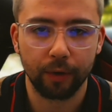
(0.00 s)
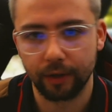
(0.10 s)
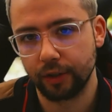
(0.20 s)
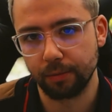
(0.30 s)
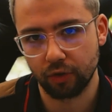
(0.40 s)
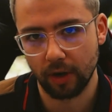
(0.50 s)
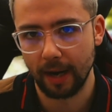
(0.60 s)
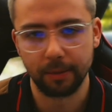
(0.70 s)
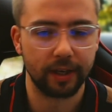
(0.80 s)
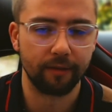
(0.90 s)
all your
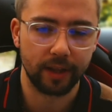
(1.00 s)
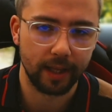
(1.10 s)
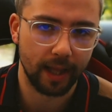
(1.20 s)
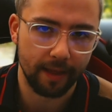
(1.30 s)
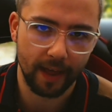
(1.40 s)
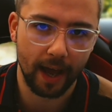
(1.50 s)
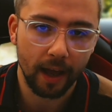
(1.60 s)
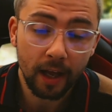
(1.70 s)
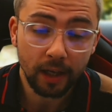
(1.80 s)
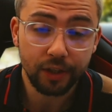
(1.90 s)
subscribers and everything like that.